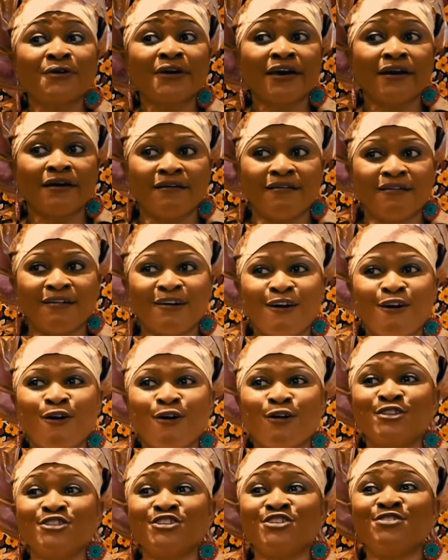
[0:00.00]
girl
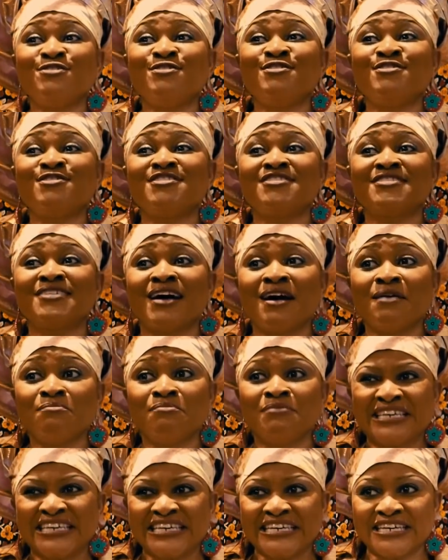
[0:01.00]
called
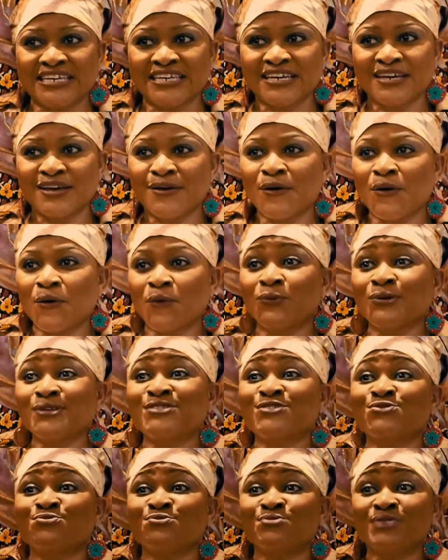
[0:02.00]
Nzambi
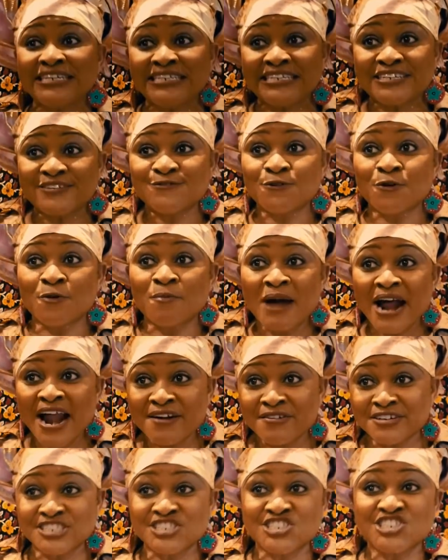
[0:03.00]
was ready for
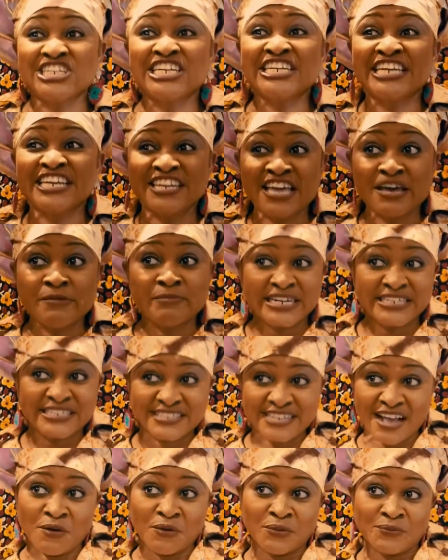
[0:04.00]
marriage in a nearby
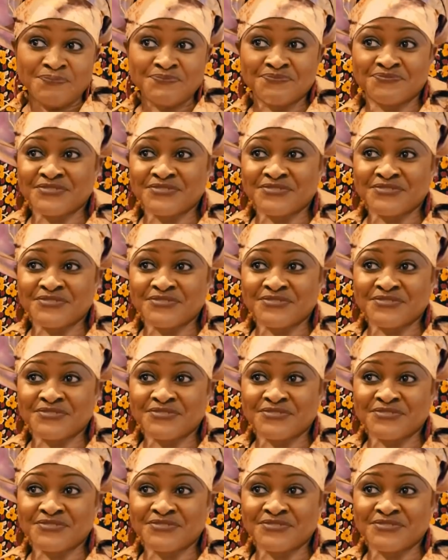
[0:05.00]
town.